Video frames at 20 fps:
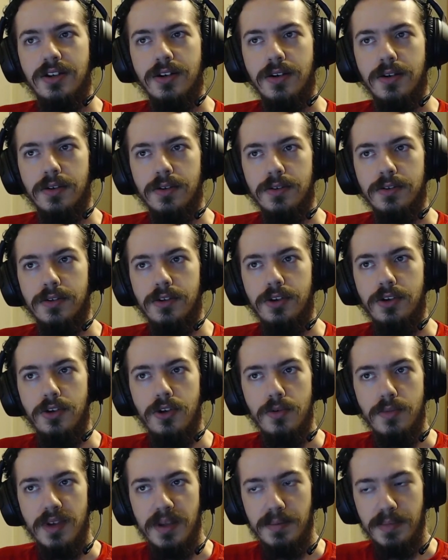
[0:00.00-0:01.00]

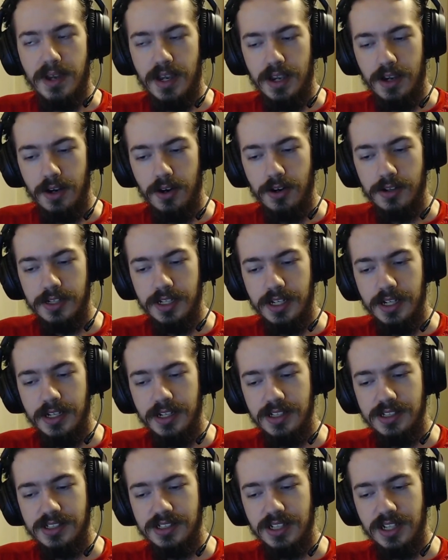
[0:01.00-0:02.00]
Ruby parody, and
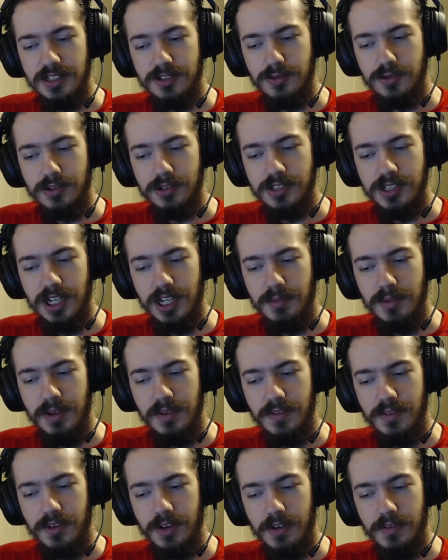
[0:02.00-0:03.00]
it's that will take me
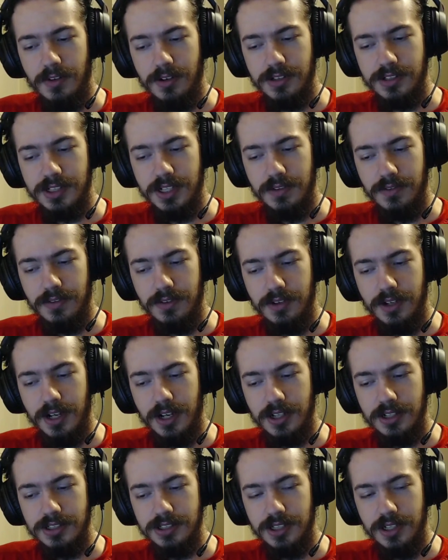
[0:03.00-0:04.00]
forever to ever
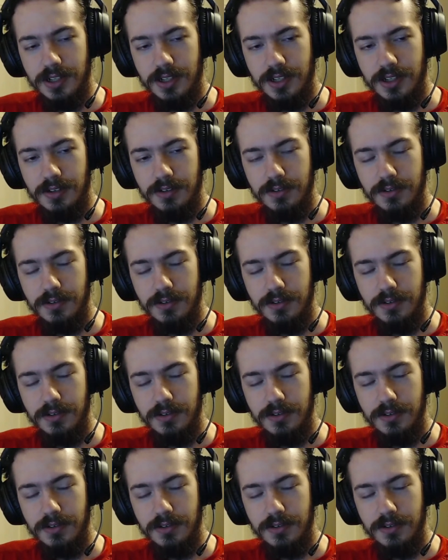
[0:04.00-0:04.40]
actually